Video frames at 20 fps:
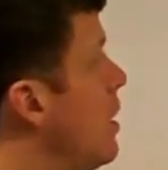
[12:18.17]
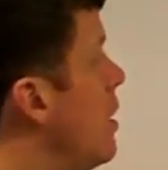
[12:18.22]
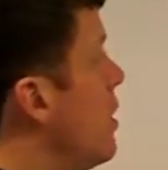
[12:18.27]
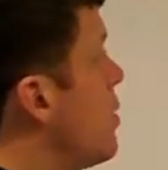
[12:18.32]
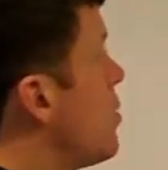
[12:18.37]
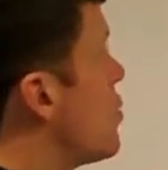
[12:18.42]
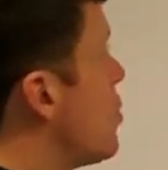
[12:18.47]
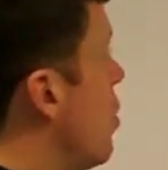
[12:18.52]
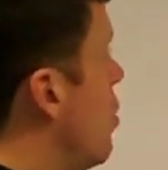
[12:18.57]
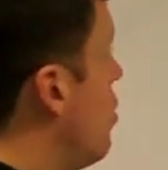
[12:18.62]

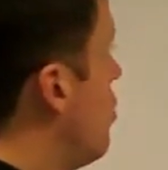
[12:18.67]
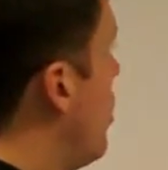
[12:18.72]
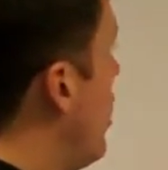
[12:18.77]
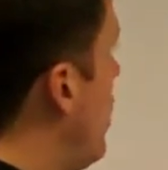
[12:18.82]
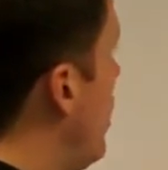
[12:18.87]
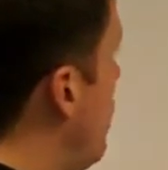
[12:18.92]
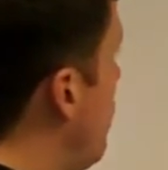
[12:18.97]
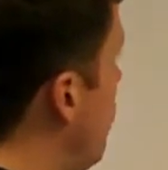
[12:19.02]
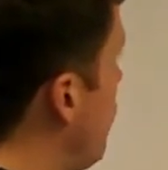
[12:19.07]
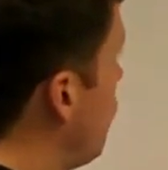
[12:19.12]
So
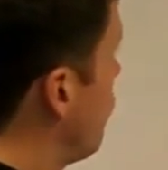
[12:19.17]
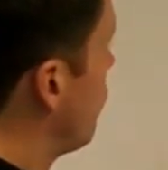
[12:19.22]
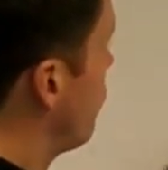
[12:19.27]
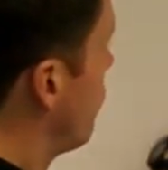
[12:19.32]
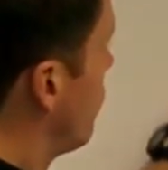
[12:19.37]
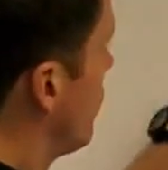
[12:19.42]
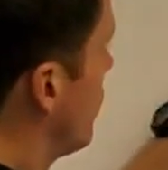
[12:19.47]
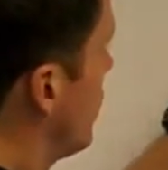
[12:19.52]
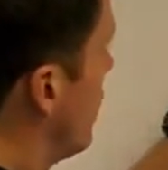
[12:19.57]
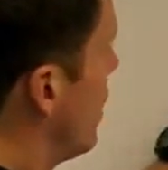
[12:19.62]

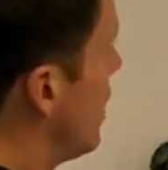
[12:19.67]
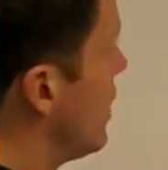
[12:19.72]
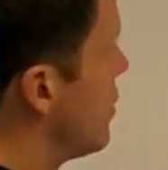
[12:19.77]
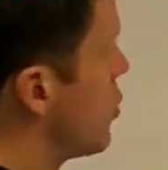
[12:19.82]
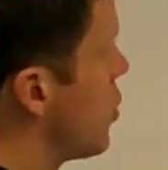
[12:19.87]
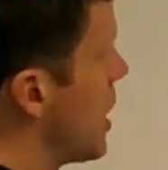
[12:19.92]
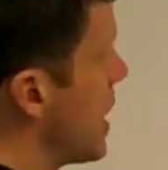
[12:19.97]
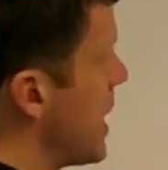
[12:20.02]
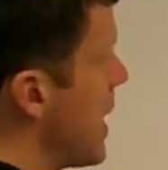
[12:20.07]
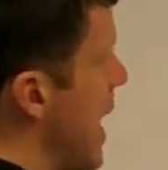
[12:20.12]
it's
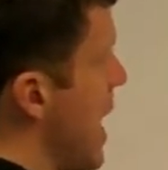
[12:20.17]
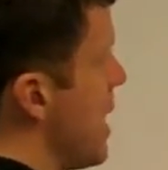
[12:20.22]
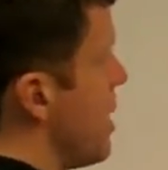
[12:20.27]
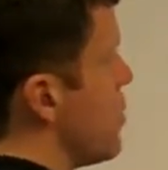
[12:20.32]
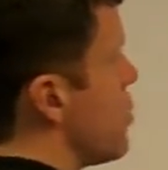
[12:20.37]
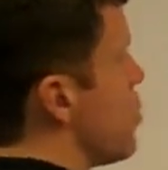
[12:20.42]
going to gain